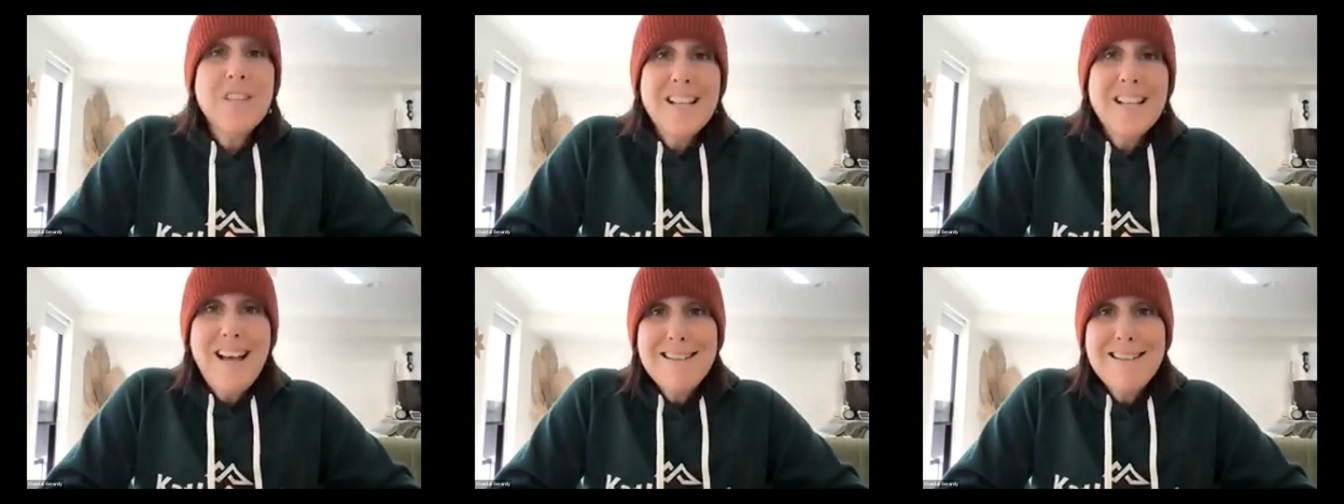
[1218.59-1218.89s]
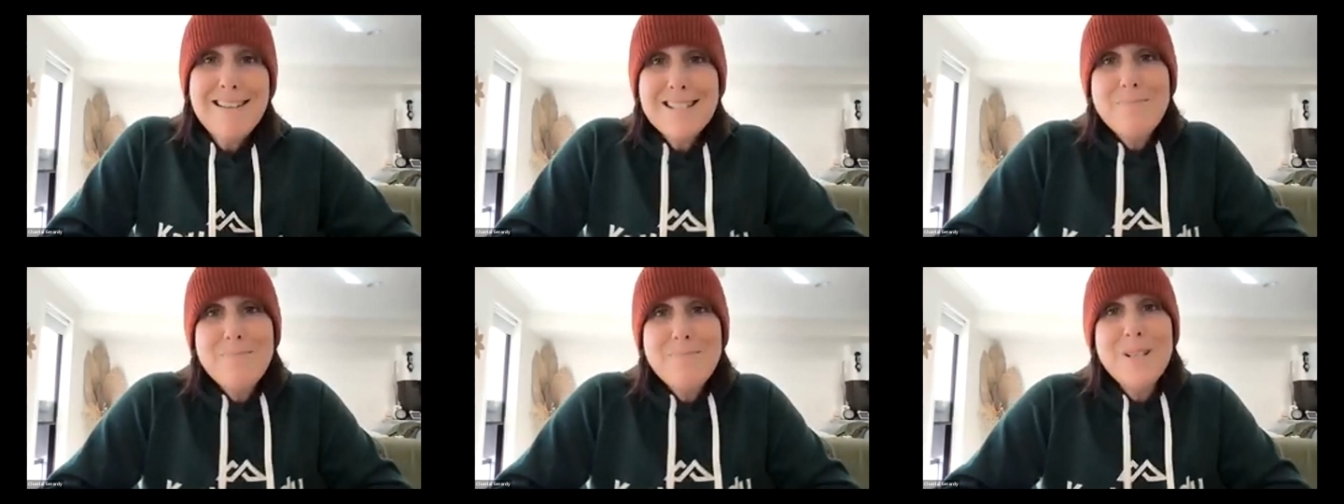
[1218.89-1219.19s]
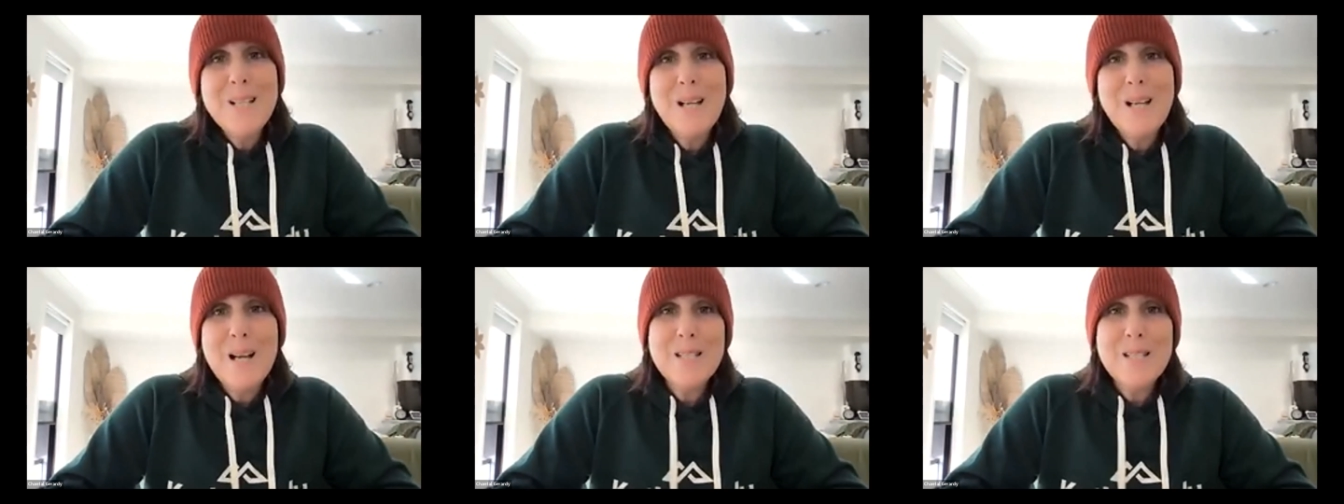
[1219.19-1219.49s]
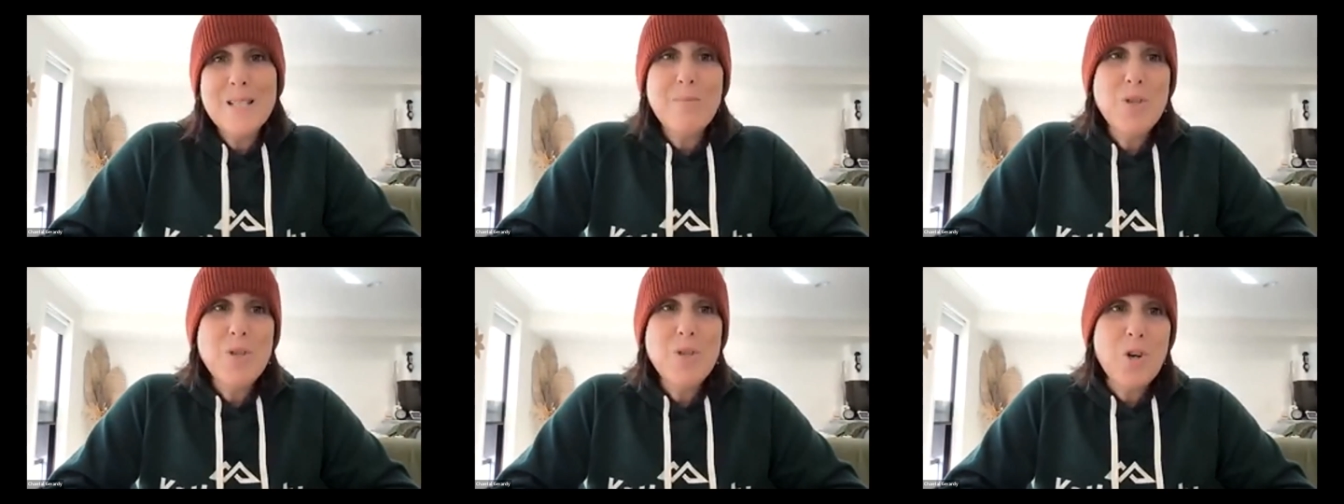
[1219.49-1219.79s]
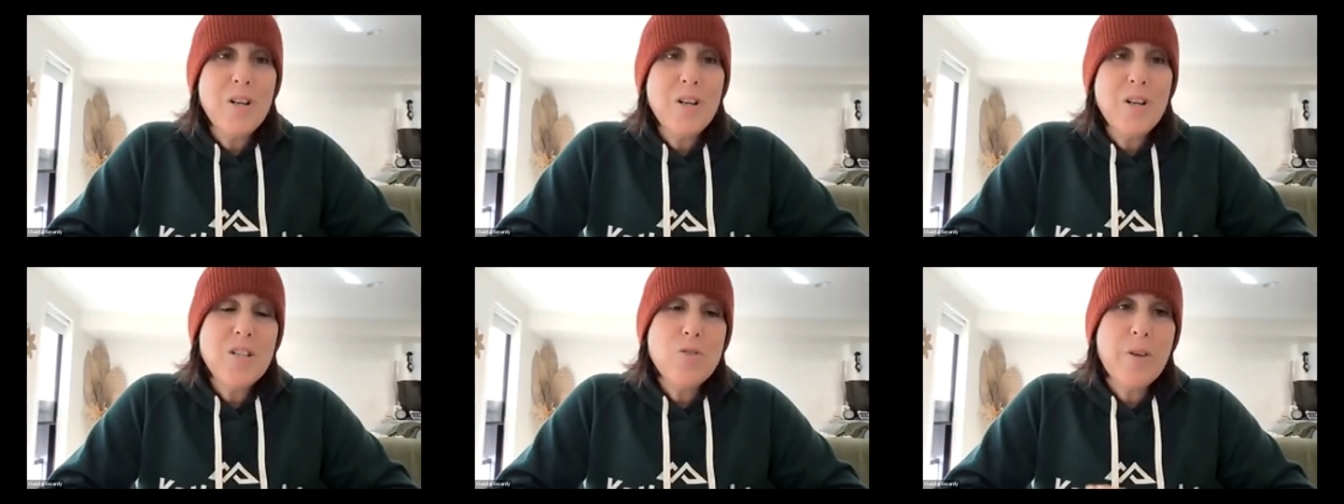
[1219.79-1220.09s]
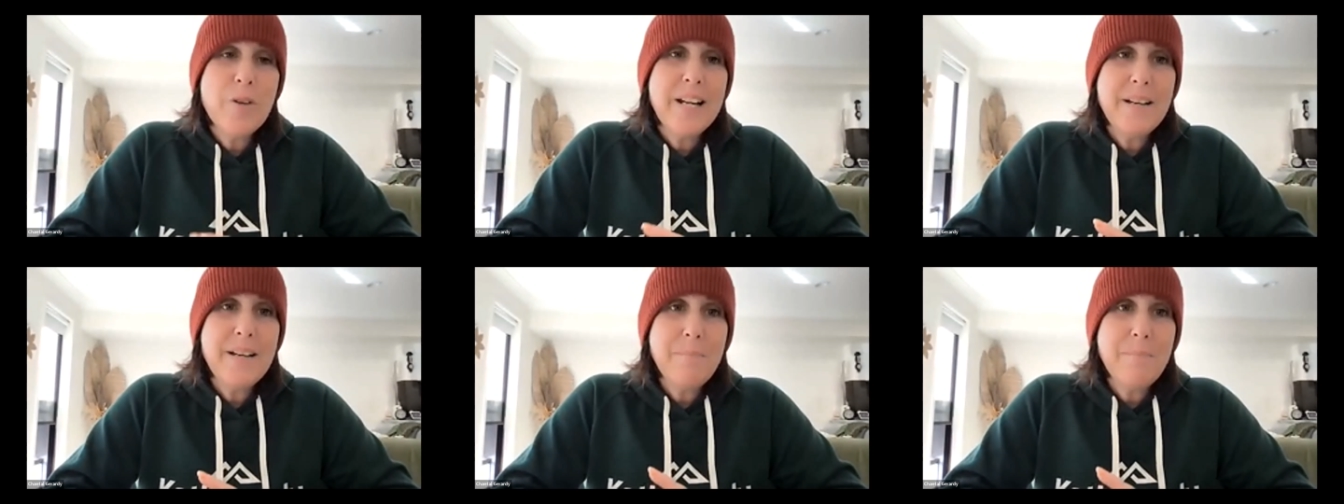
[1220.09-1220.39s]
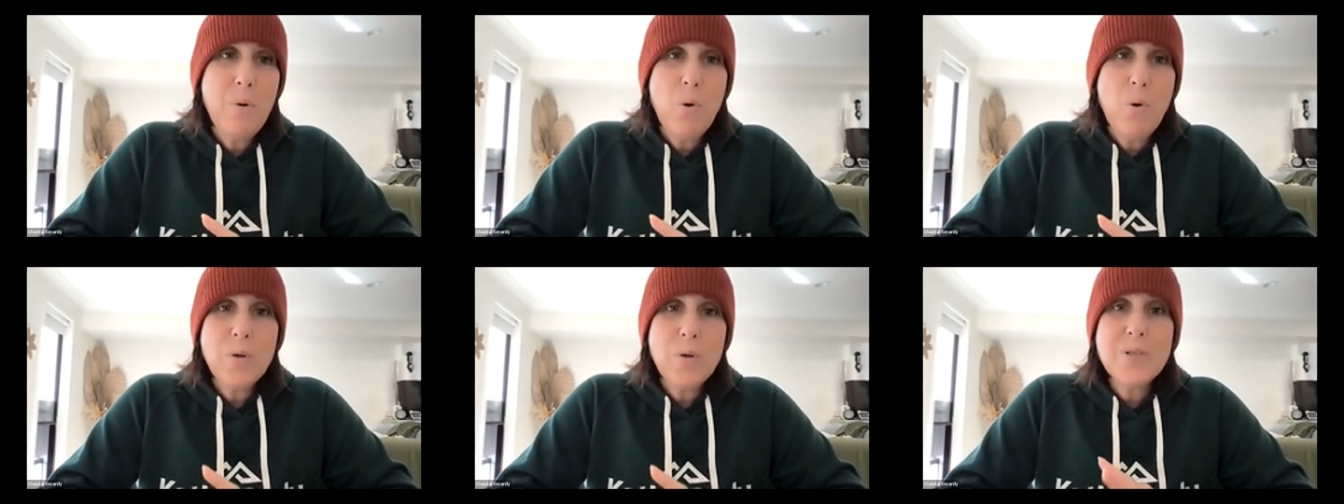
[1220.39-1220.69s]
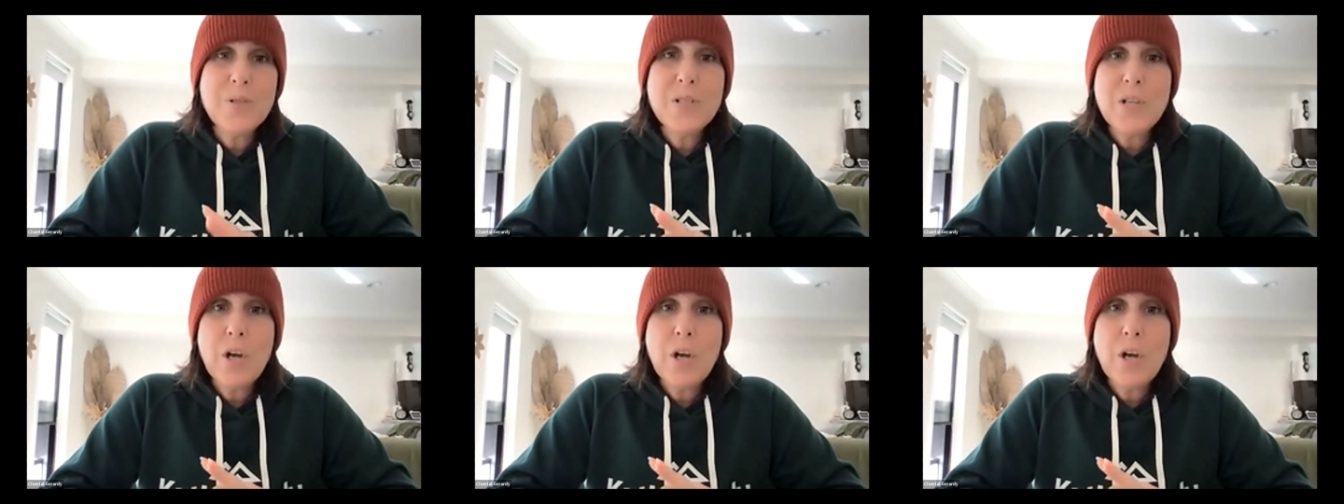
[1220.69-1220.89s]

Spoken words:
the customer and the customer journey is really important.